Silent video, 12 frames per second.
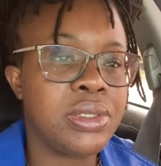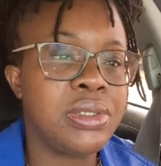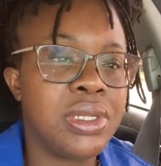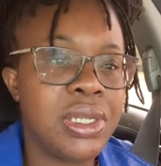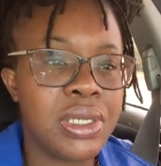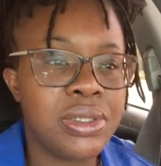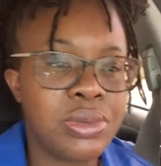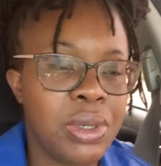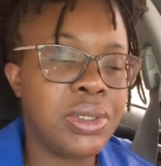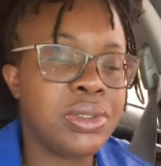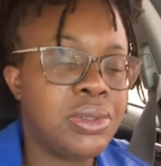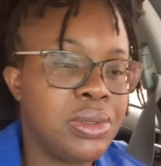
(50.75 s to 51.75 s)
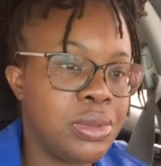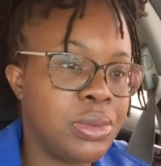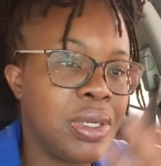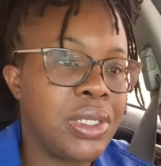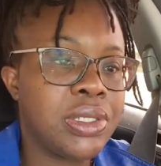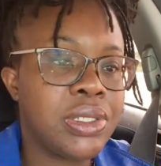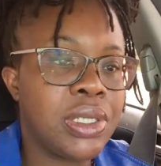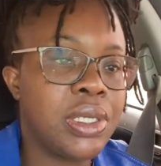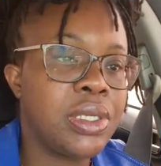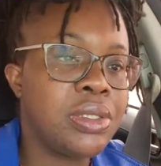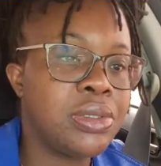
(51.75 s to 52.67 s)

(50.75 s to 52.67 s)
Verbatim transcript: today is what, Wednesday?